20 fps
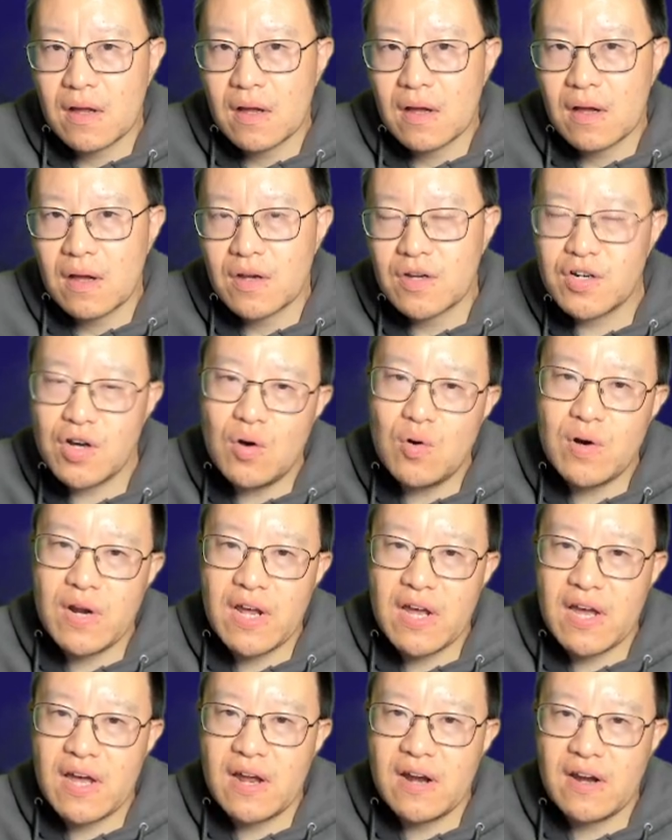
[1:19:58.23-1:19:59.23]

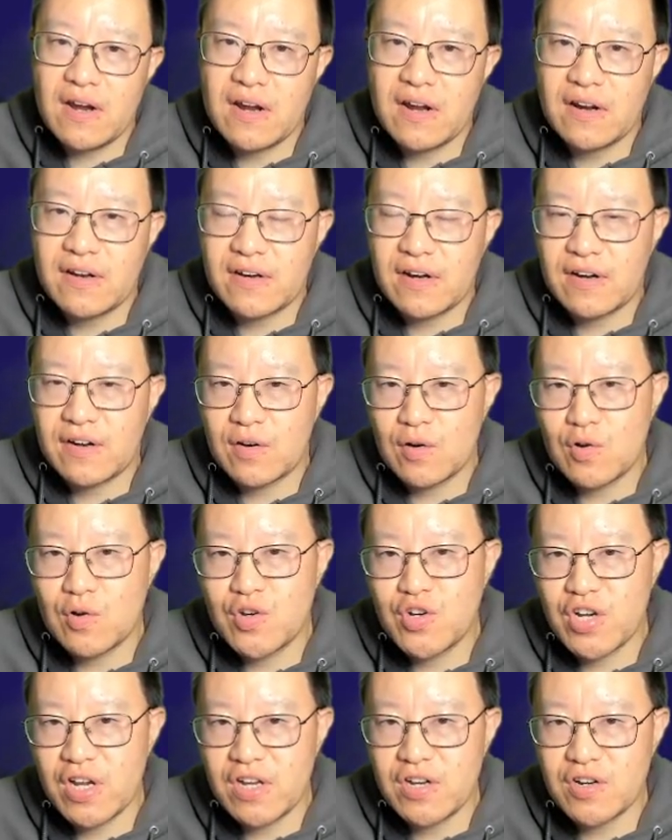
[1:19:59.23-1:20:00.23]
Shodan is the
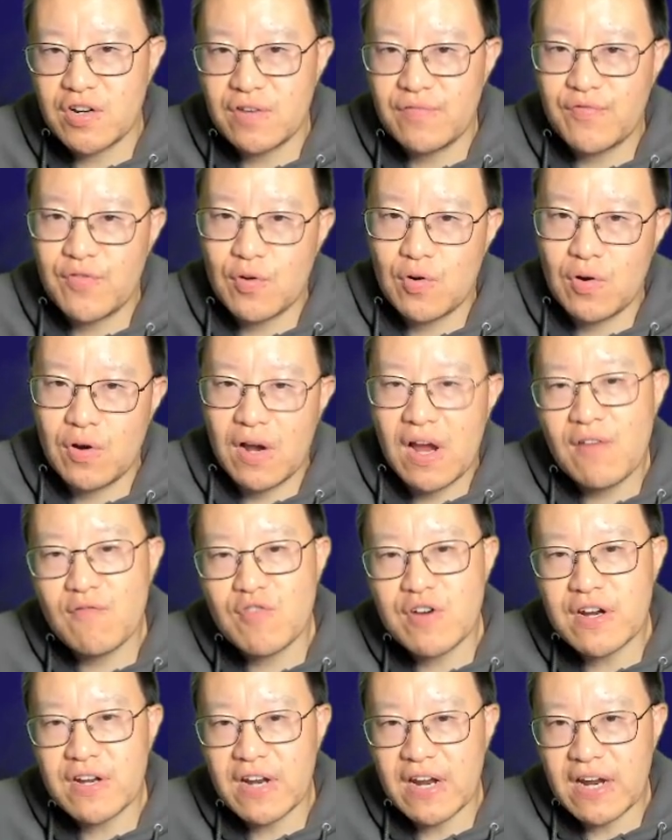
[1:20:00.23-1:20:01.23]
search engine for
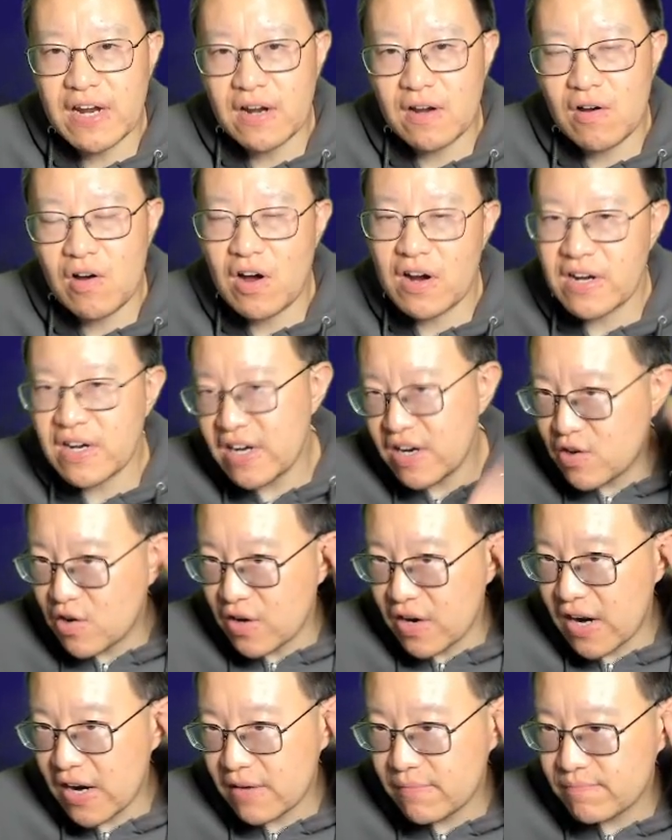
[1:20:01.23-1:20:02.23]
everything on the
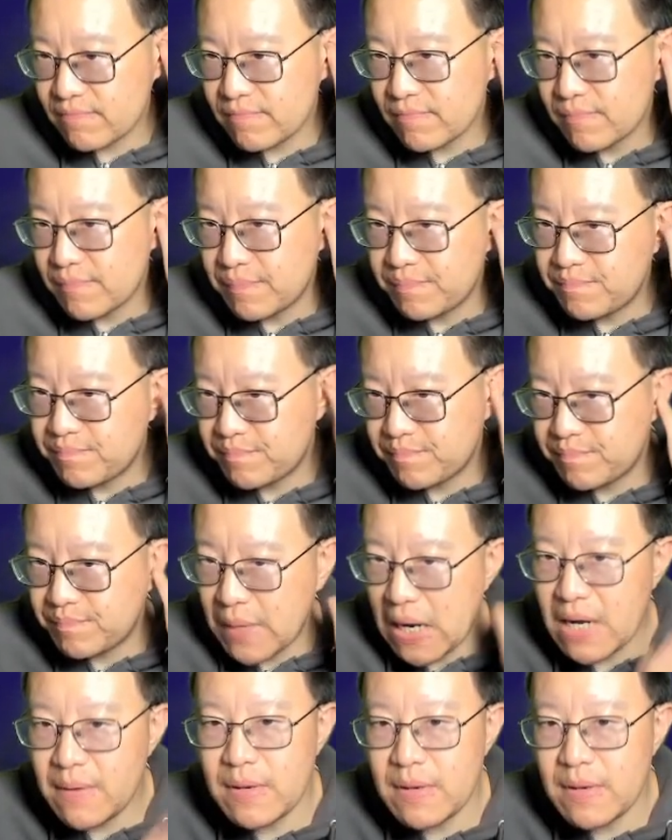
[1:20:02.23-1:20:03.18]
internet. Baby